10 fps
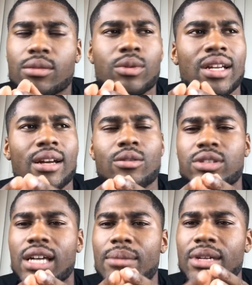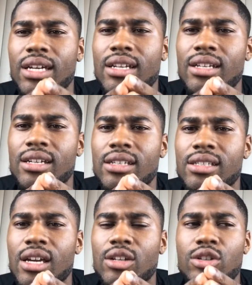When are they going to stop getting these
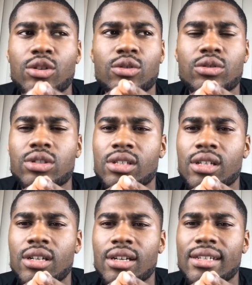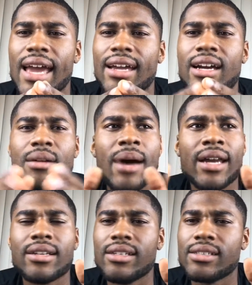dudes that come out
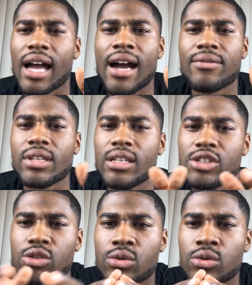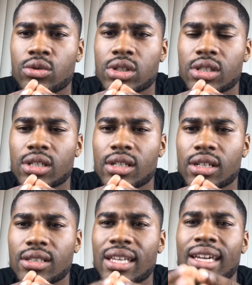of these Ivy League schools
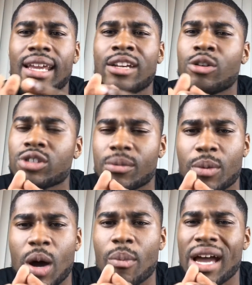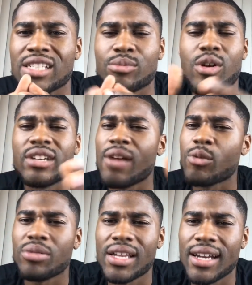thinking they know something about basketball, never
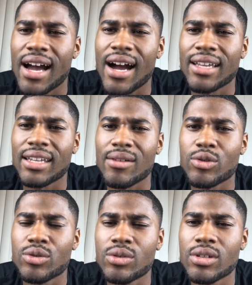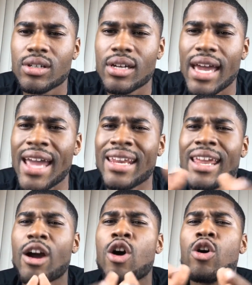played at a high level, and then
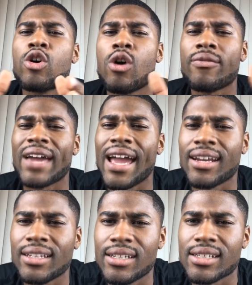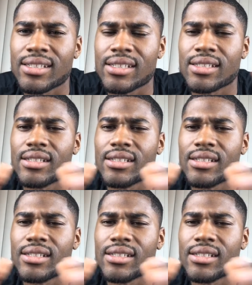they all go off of analytics?